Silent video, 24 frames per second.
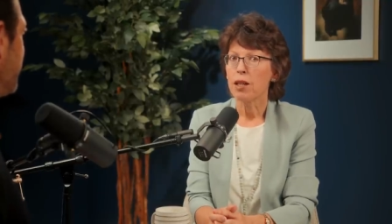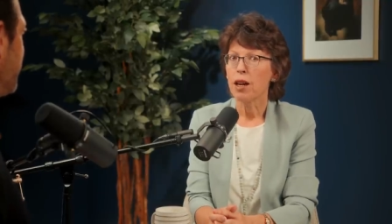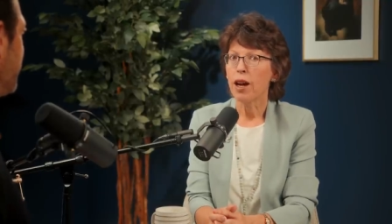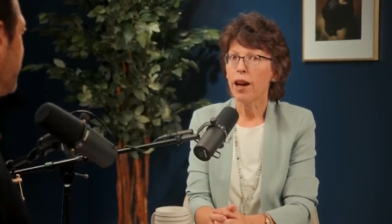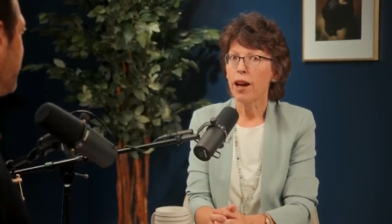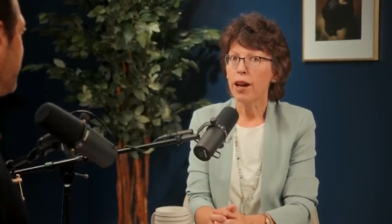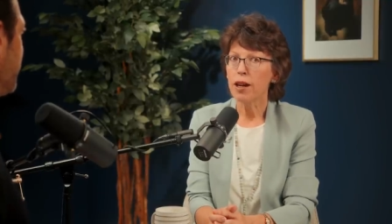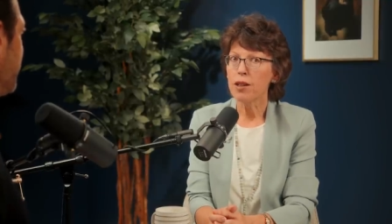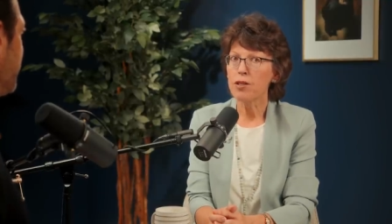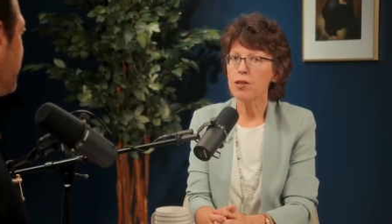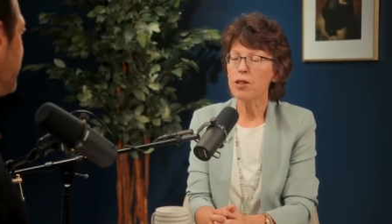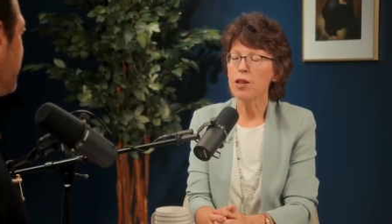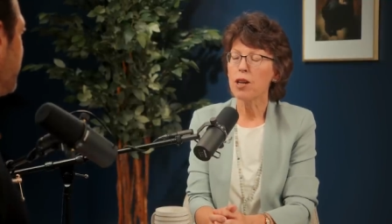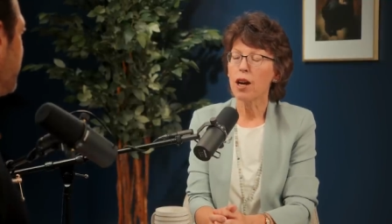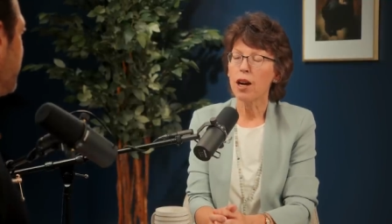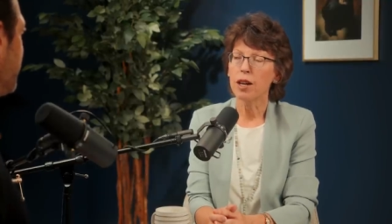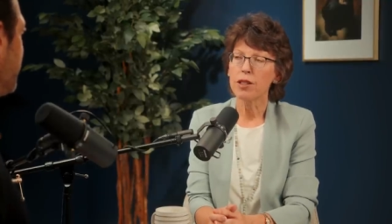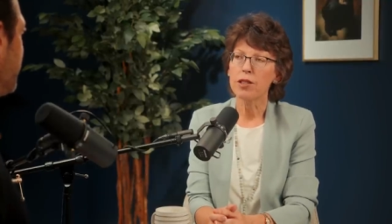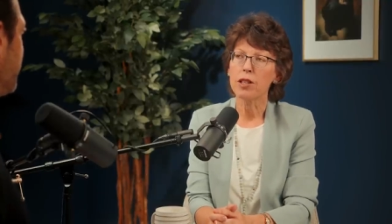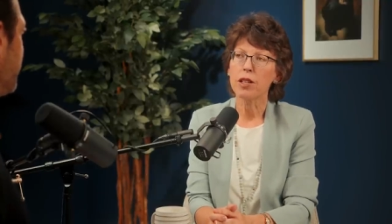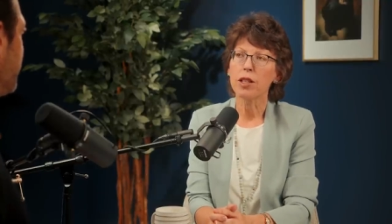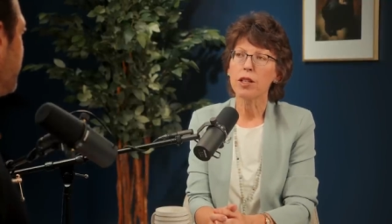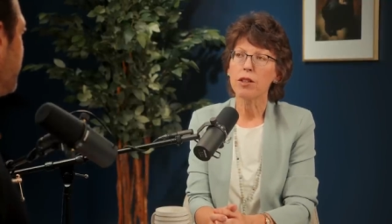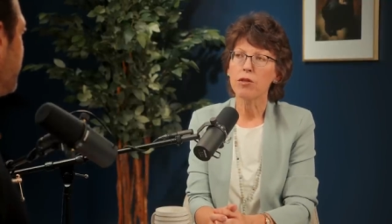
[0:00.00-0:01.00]
ask
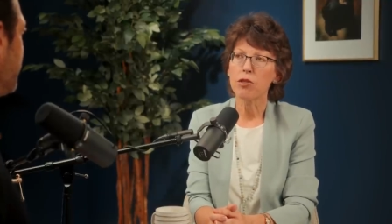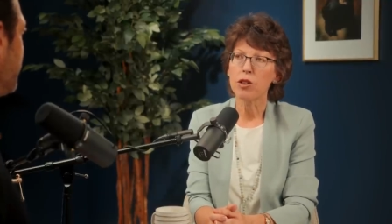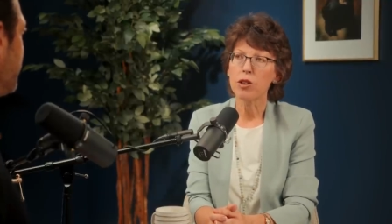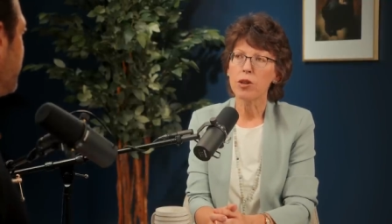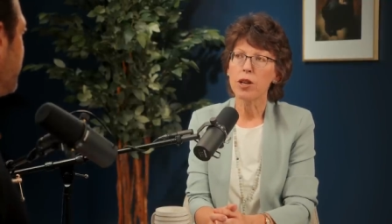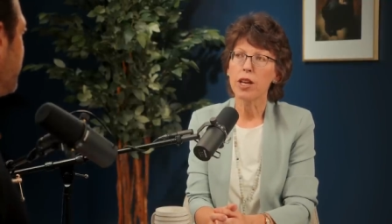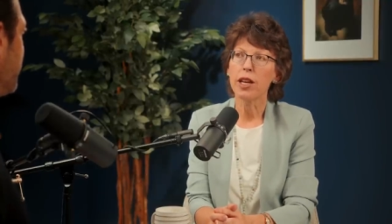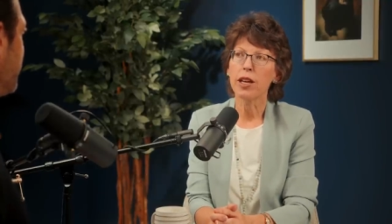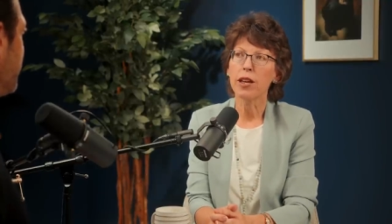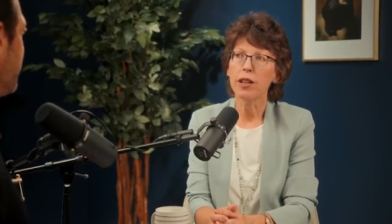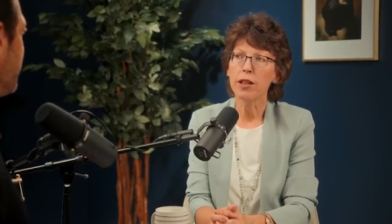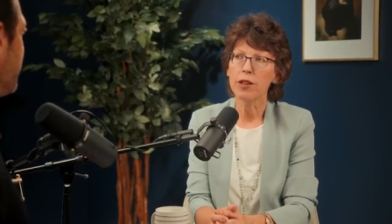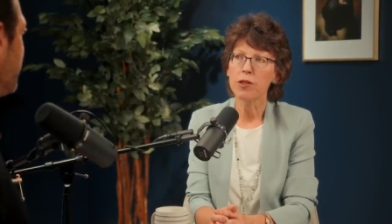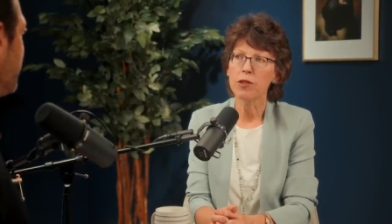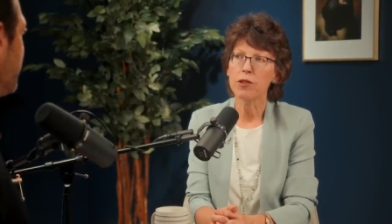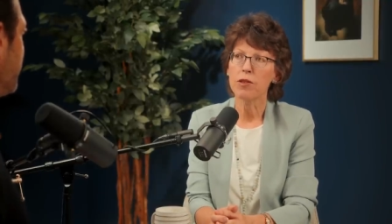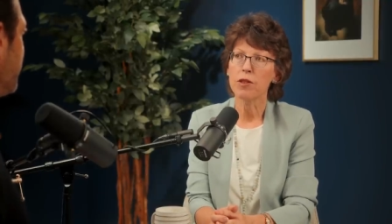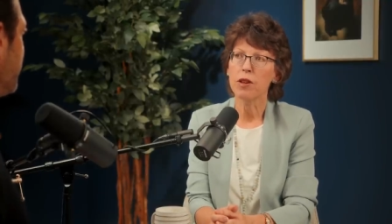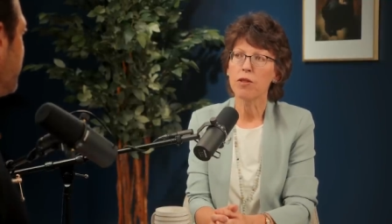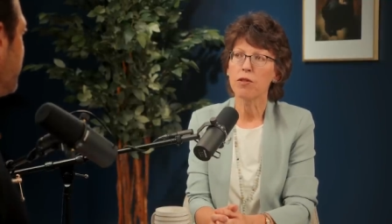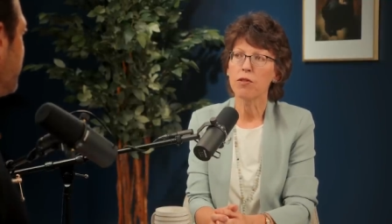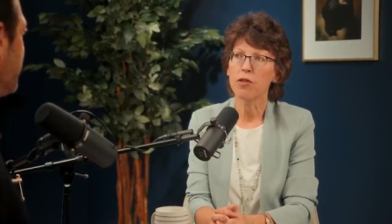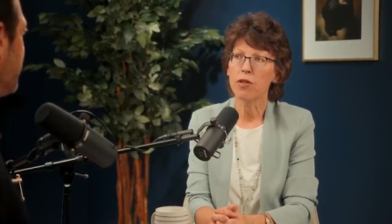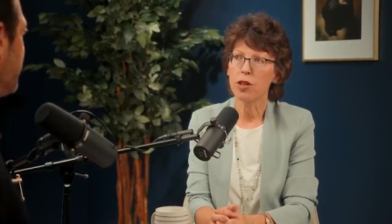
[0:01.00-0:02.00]
God to give you
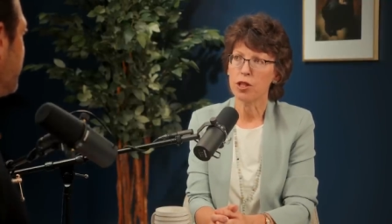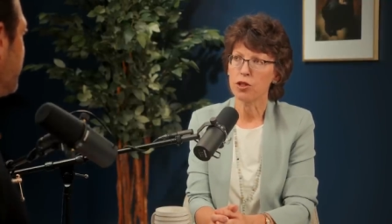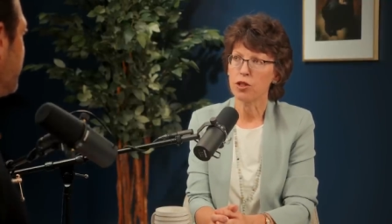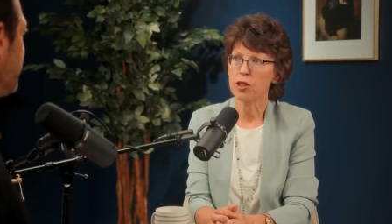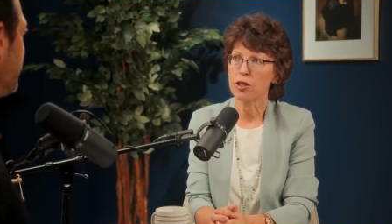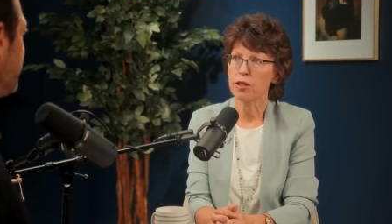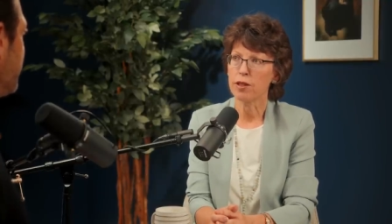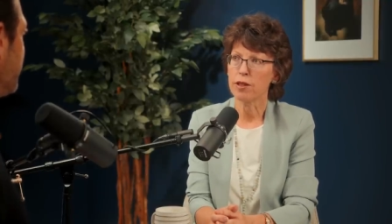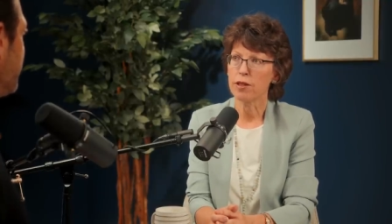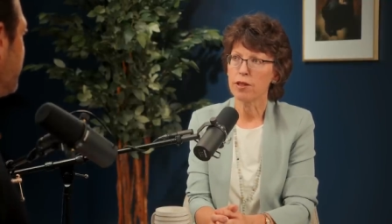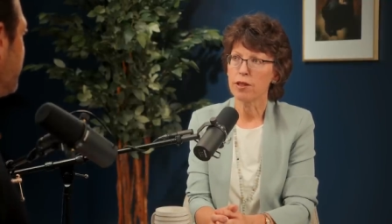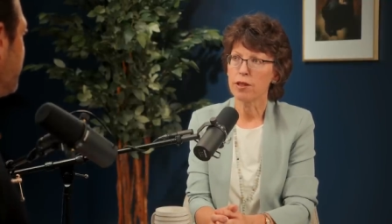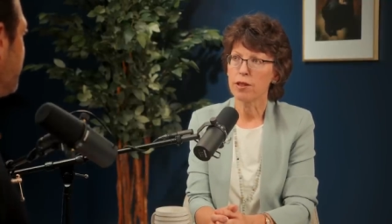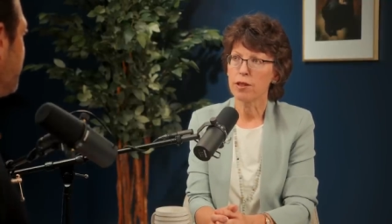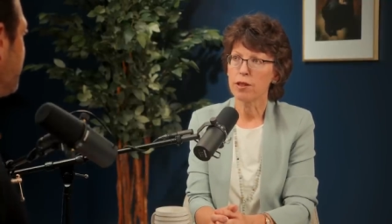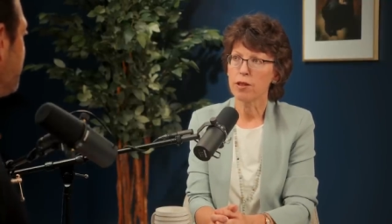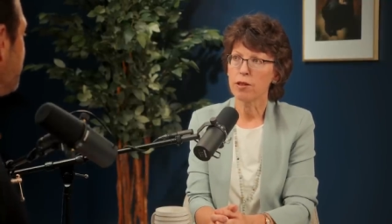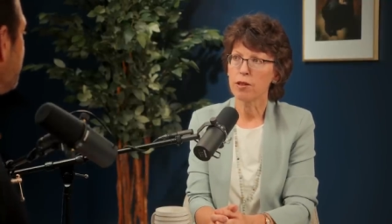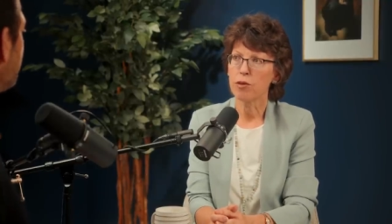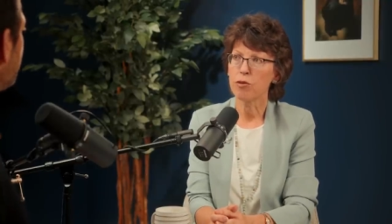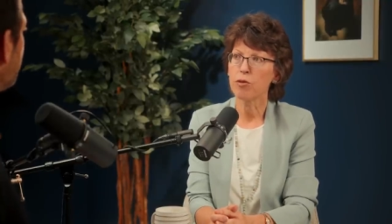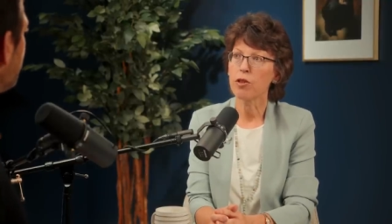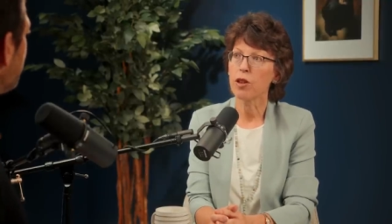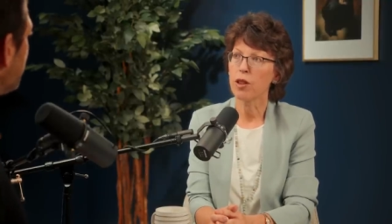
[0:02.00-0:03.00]
His vision
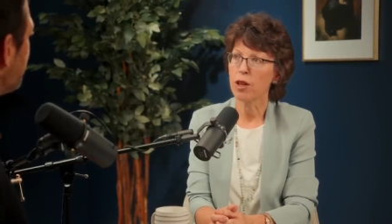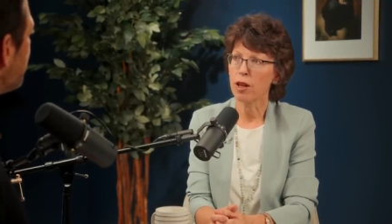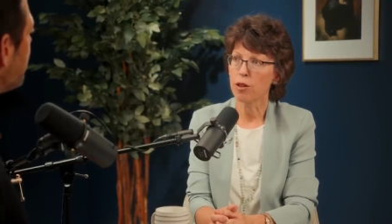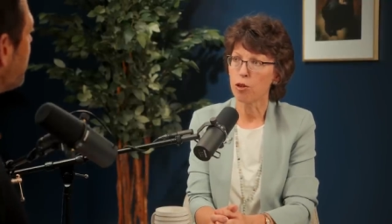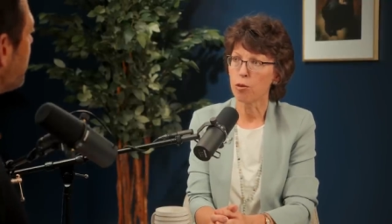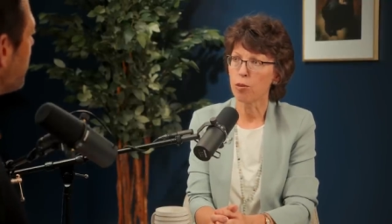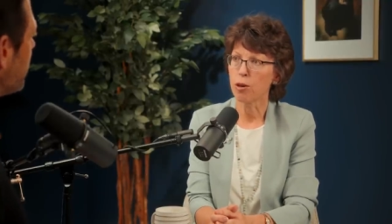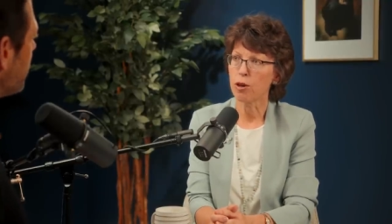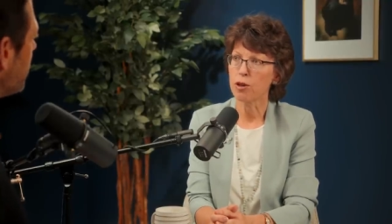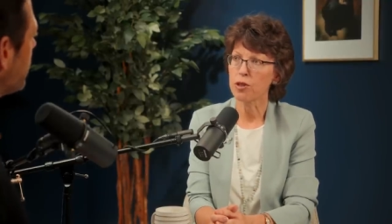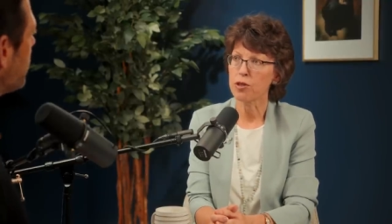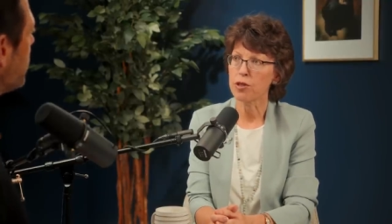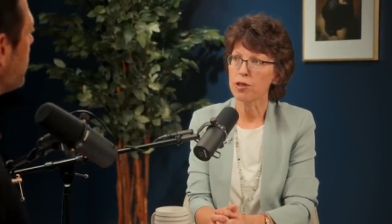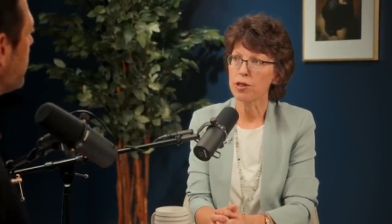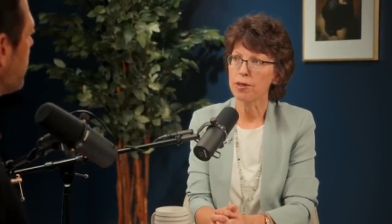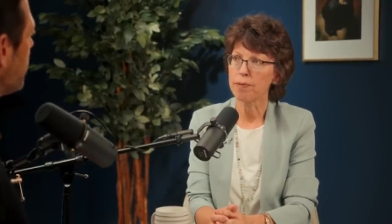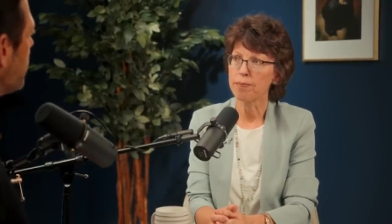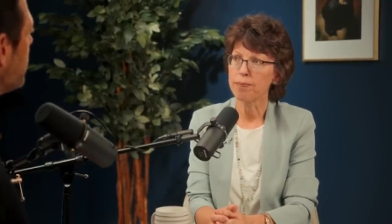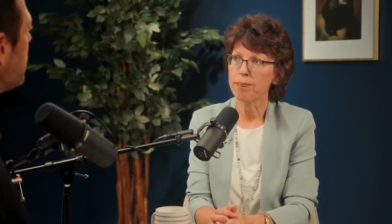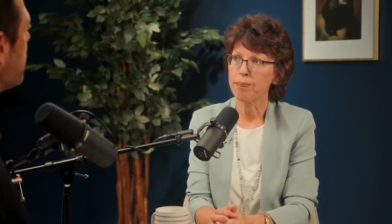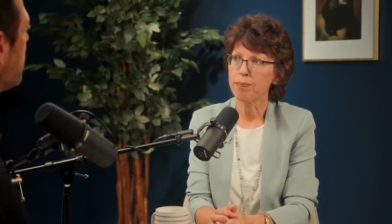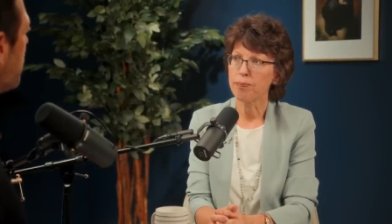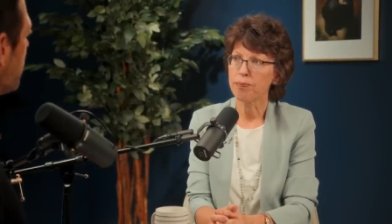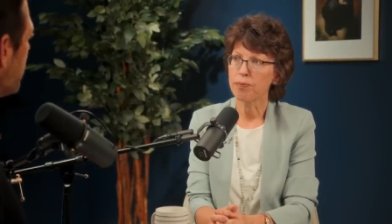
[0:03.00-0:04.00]
mm. for the other person.